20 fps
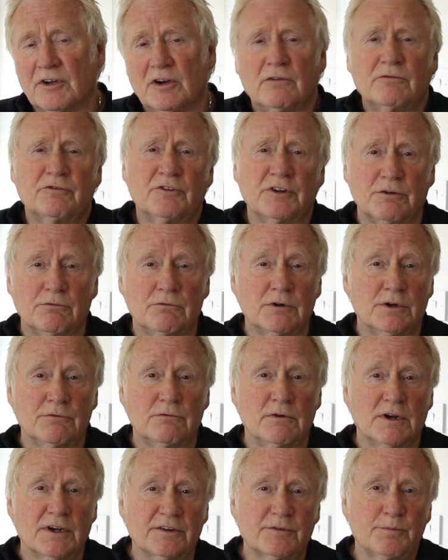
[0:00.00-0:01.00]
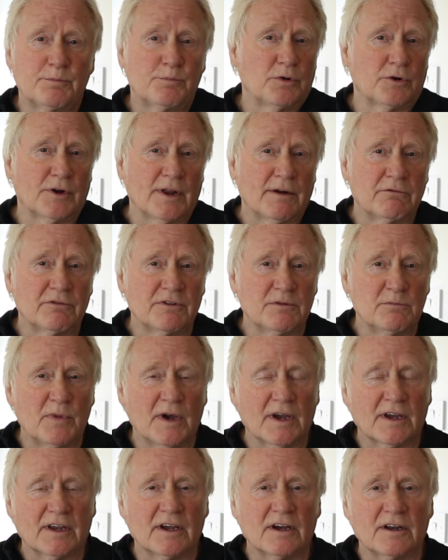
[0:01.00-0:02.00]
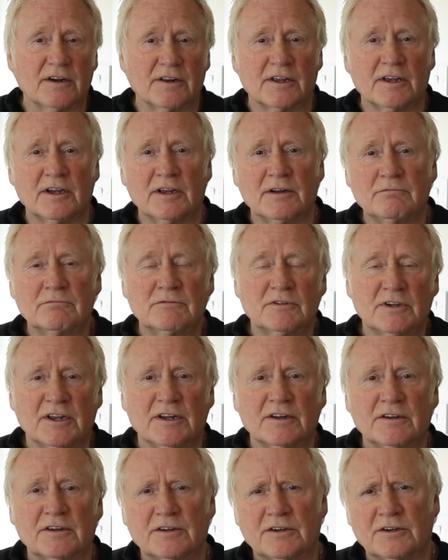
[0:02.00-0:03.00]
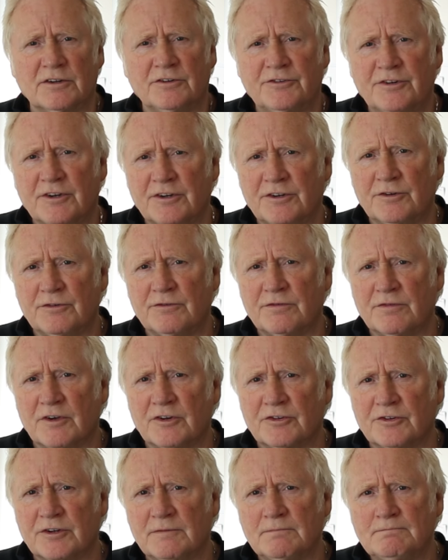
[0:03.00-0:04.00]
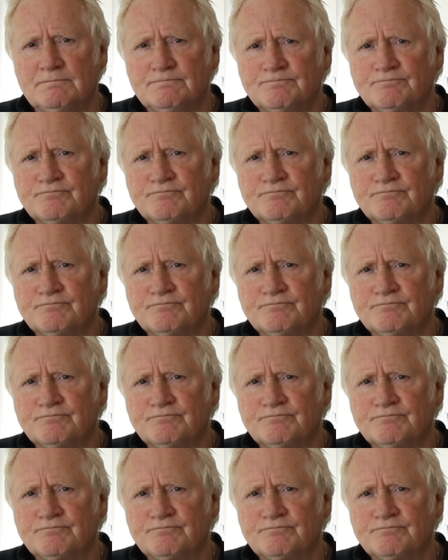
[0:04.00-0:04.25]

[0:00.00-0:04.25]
Obviously re-rigged, put everything back out again, continued fishing.